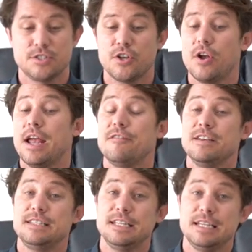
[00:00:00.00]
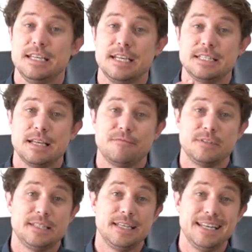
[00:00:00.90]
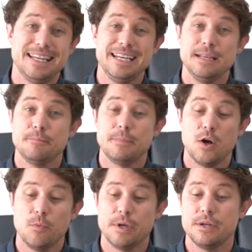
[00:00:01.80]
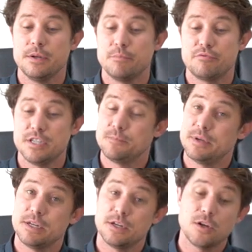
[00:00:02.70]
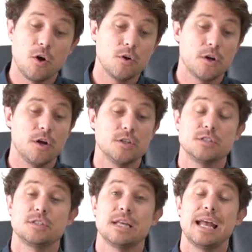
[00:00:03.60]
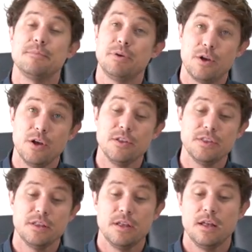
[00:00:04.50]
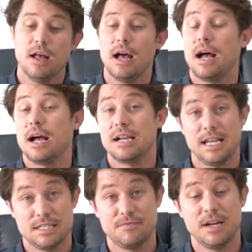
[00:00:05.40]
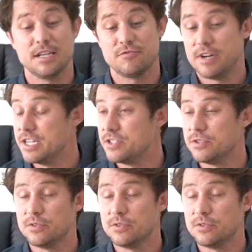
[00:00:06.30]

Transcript: So every city except for Sydney, Melbourne, Brisbane, Gold Coast and Perth are classified as regional.